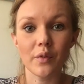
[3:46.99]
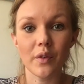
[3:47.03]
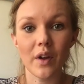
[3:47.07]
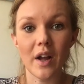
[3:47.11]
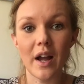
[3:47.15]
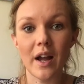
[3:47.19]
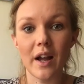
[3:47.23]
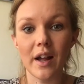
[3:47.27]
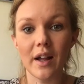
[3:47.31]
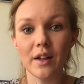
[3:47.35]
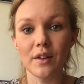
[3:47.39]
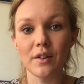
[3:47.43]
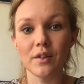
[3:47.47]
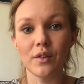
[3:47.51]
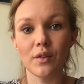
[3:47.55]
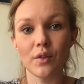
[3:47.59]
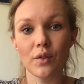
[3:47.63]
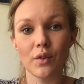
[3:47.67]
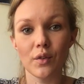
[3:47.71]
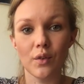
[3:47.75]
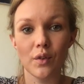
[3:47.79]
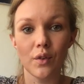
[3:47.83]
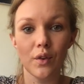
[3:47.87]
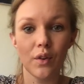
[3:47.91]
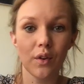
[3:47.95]
and
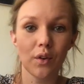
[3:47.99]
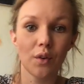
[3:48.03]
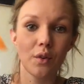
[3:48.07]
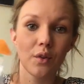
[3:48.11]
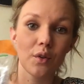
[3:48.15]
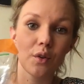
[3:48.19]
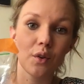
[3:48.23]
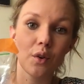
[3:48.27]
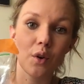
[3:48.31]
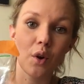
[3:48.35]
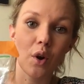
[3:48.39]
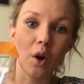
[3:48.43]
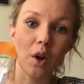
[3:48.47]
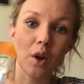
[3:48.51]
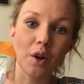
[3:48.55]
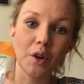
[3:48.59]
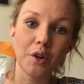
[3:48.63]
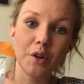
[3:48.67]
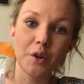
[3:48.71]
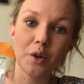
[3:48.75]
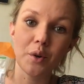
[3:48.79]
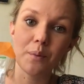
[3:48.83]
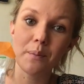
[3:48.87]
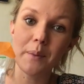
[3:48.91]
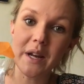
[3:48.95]
color
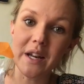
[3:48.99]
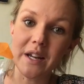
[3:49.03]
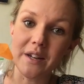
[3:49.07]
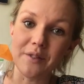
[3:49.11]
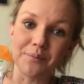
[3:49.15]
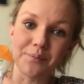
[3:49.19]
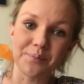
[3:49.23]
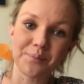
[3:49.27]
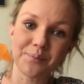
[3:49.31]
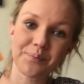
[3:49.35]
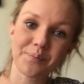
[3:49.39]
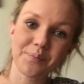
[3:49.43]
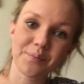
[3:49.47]
your bean,